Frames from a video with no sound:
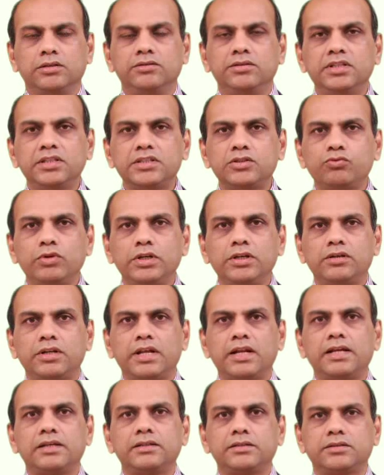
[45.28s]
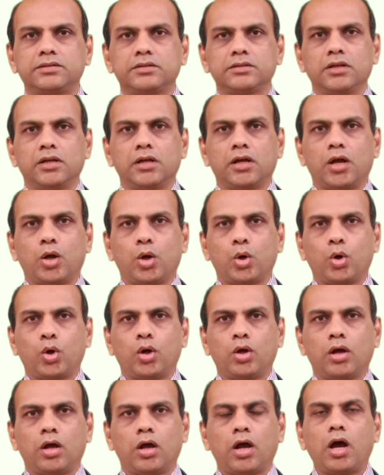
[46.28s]
This will tell us
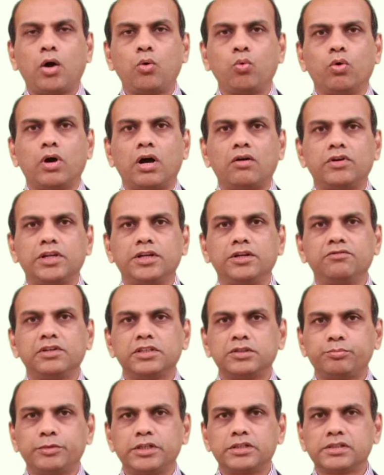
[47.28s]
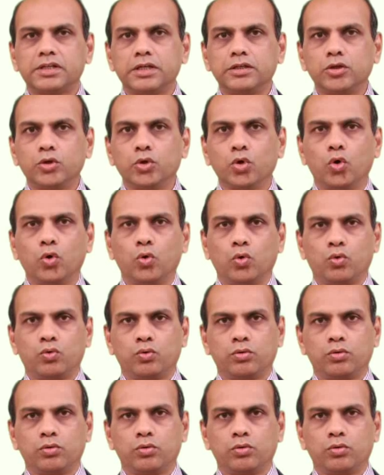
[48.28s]
how our investments can grow